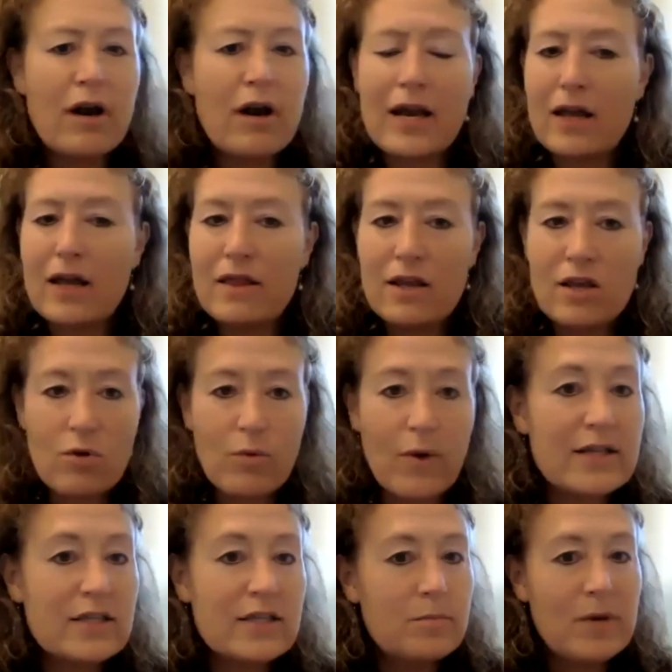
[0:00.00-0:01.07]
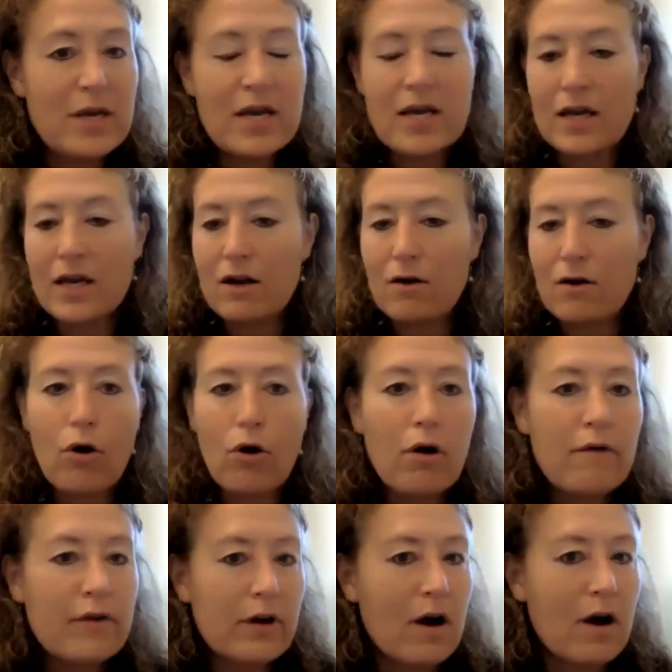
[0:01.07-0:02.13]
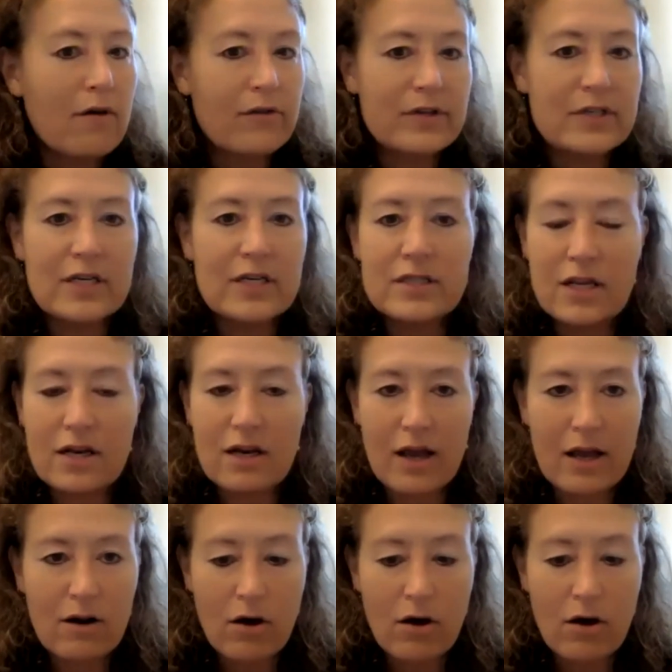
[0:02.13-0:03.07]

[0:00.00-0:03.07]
and in the UN speak and in all the conferences and